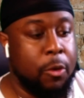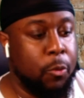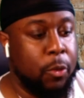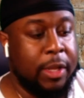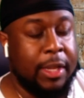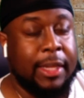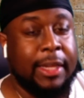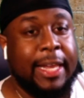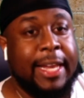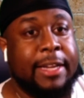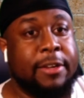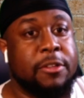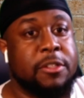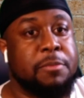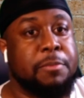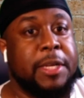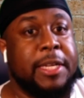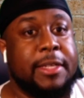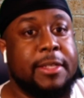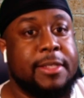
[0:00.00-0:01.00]
When the
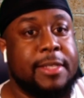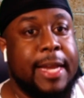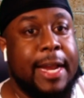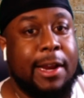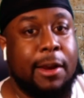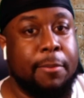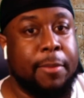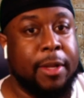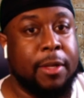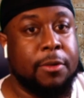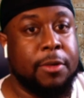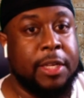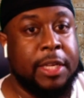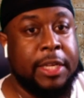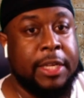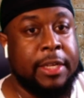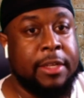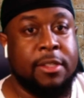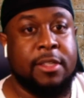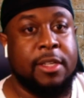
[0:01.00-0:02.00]
Lakers beat the Sacramento
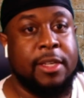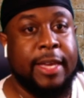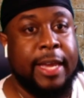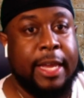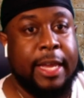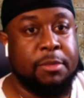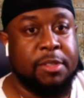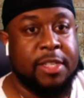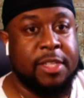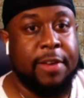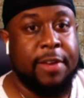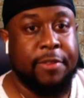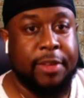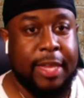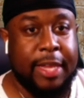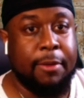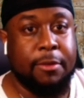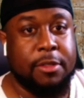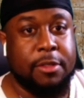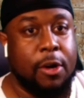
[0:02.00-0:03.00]
Kings in Game
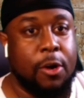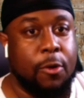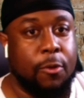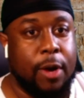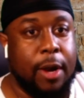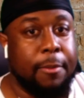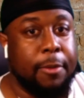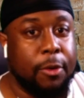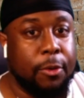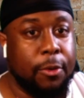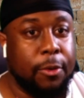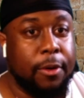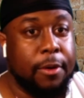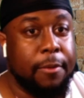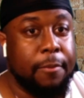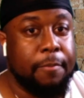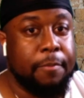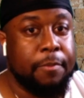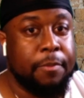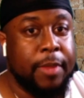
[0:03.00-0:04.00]
7, that was all Robert Ory.
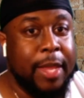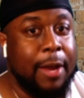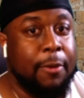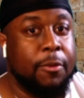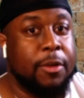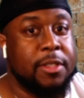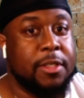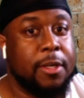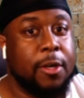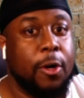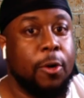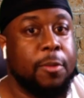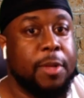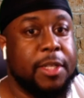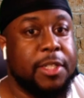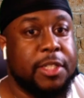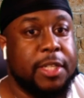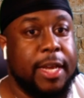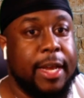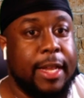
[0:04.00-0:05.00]
That wasn't
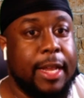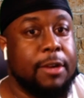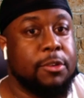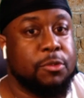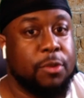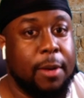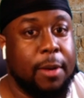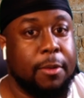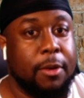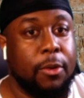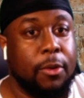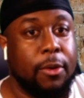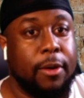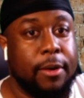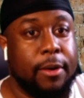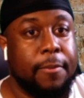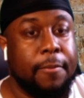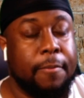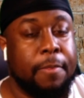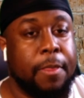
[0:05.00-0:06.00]
Kobe and Shaq. That was Robert
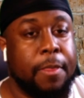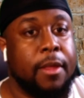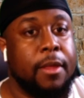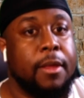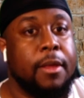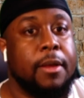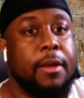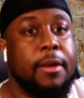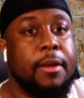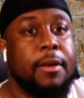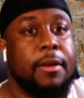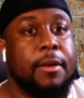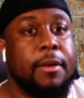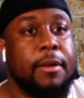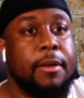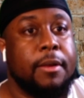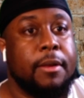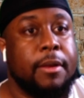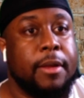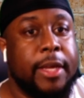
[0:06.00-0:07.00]
Ory.
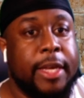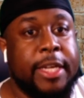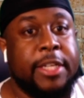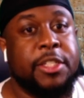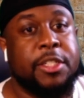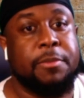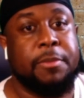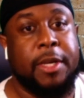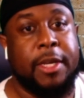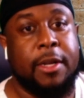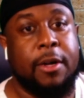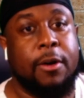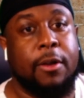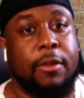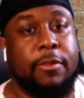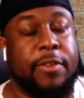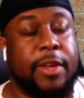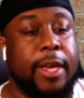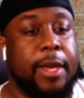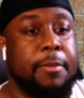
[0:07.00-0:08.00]
He should be in the
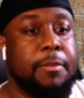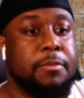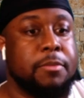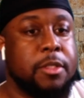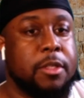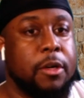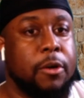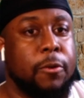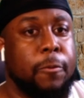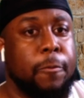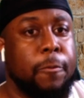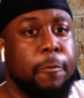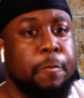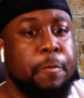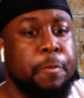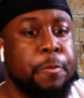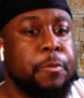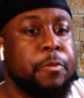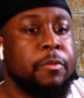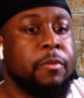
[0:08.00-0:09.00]
Hall of Fame. So
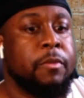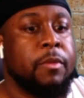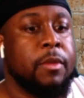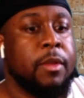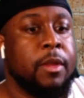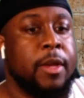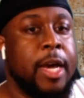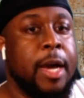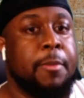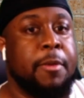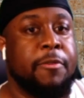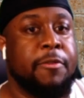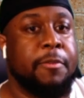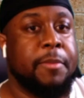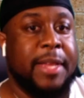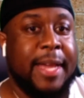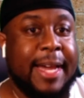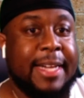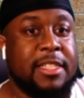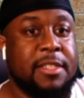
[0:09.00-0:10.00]
coming
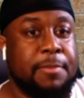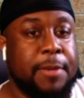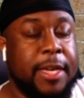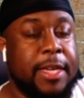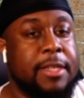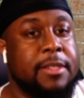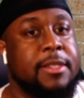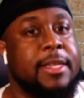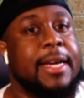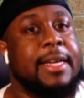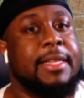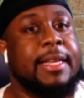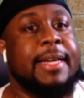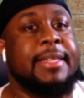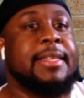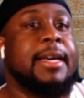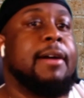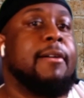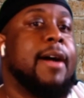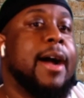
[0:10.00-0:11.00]
from that space,
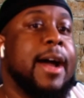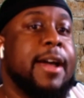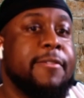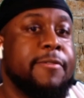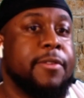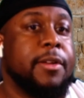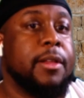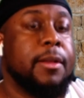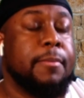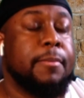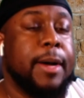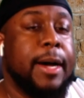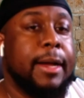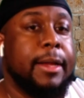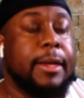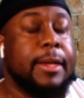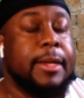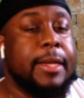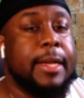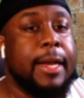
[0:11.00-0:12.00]
that's how I feel
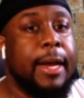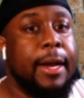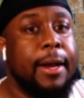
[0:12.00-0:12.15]
about it.